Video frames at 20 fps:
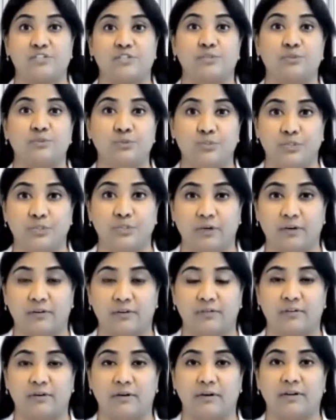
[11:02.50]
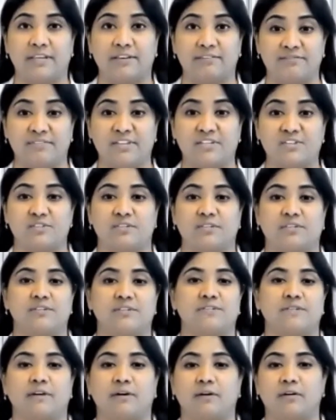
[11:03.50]
to your
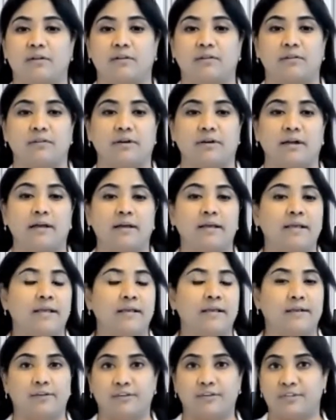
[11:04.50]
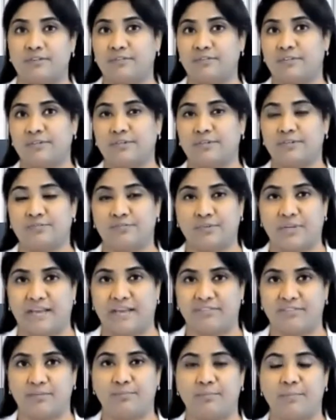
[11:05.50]
investors, or even if you
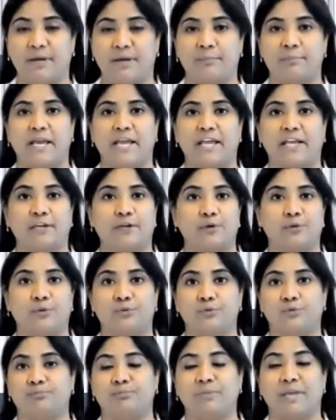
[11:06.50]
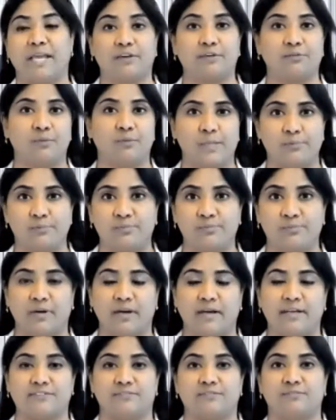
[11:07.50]
have a bank loan, bank
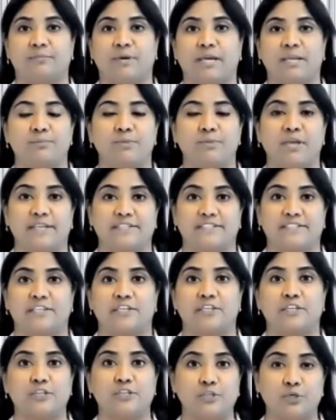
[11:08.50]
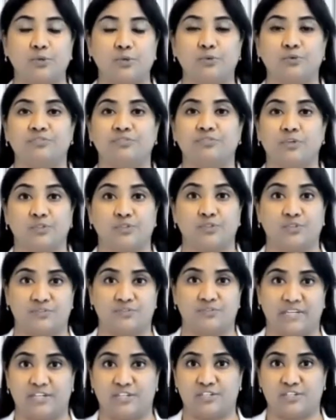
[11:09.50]
might be asking you for those
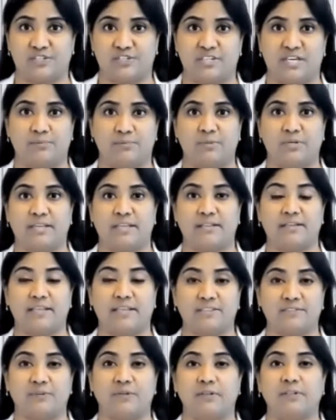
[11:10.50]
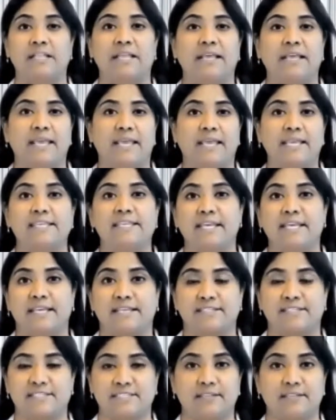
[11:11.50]
financial statements as well. Any
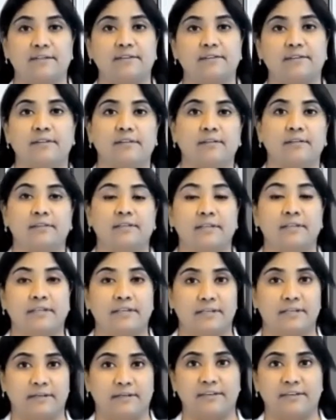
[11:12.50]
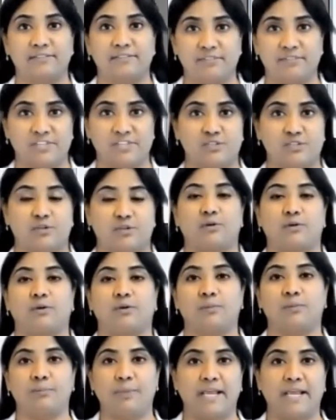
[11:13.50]
external investor
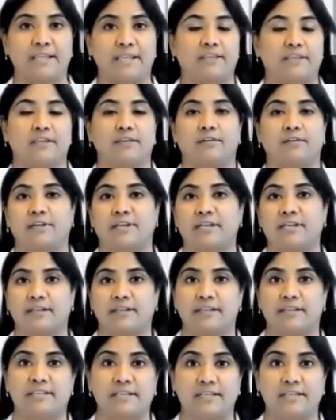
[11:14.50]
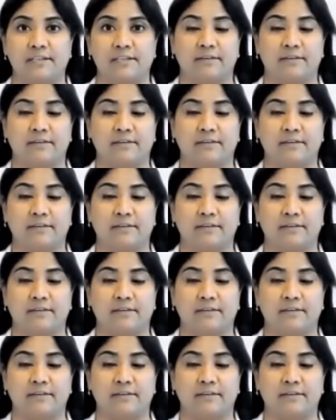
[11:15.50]
or banking or any